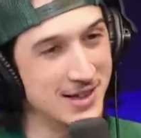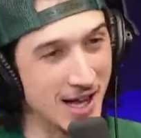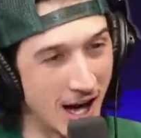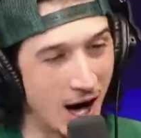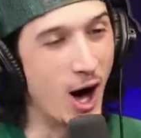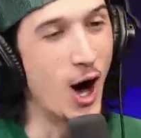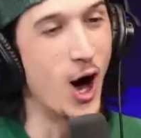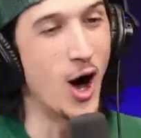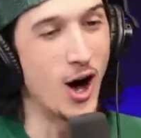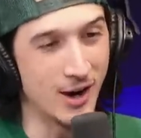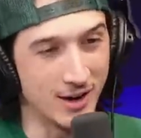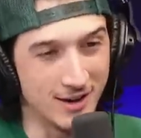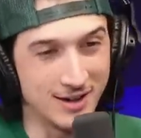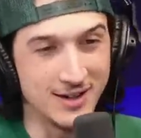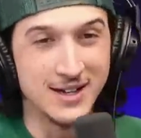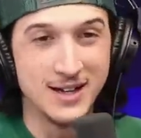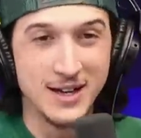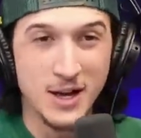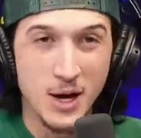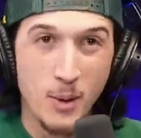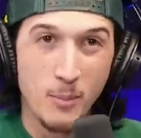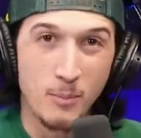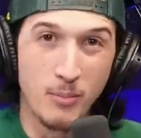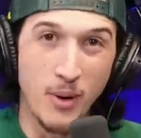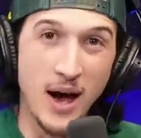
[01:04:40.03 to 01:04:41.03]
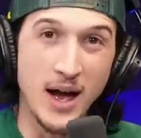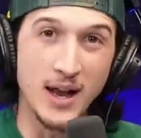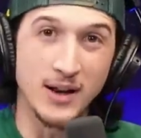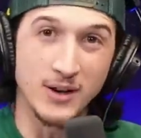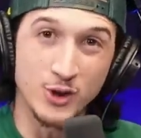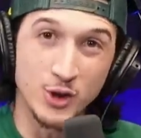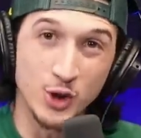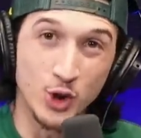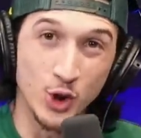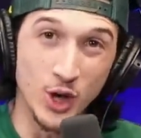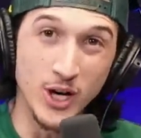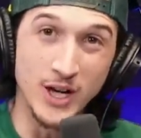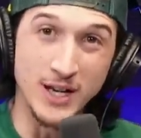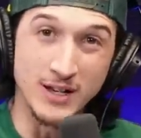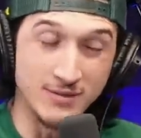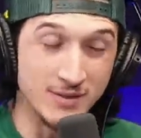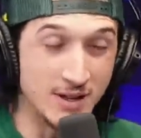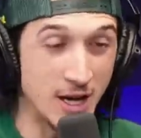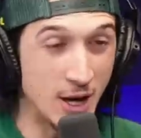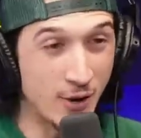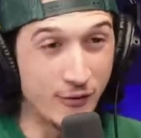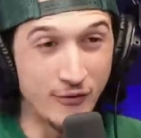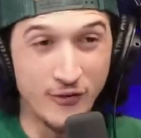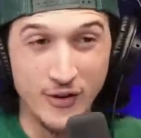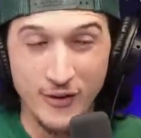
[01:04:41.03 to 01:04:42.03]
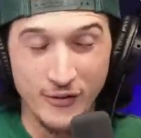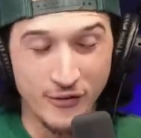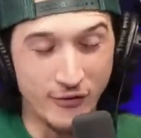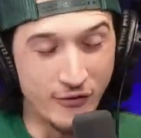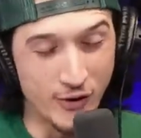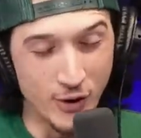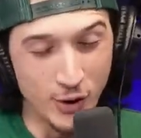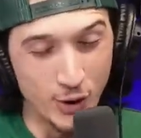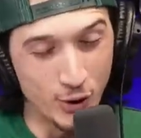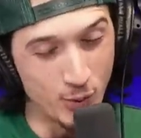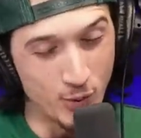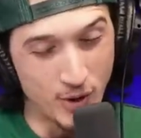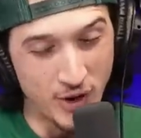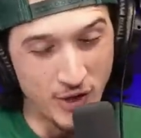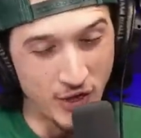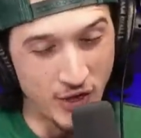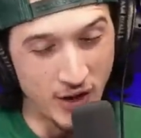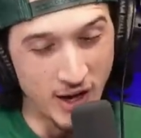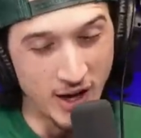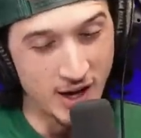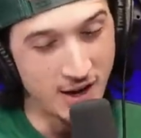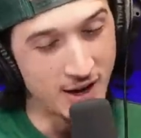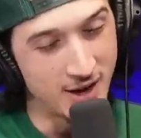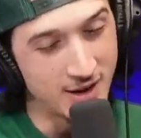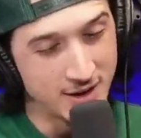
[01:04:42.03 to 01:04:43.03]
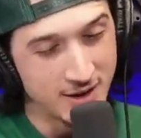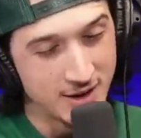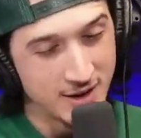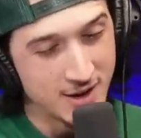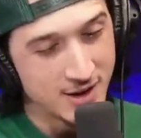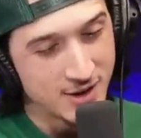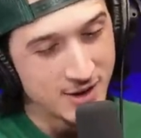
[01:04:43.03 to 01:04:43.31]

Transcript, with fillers: long, but good. They're they're filled with uh,